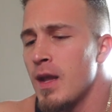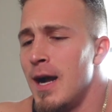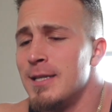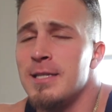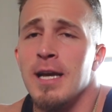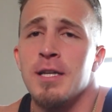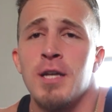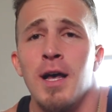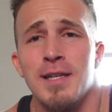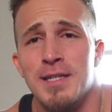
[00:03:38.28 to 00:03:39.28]
I'd say a
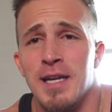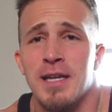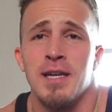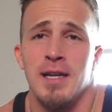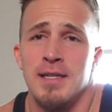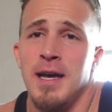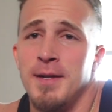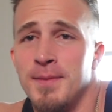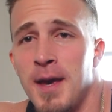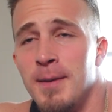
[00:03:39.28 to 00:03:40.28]
solid 6 out of
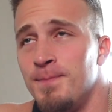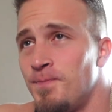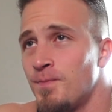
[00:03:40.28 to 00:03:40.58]
10, okay?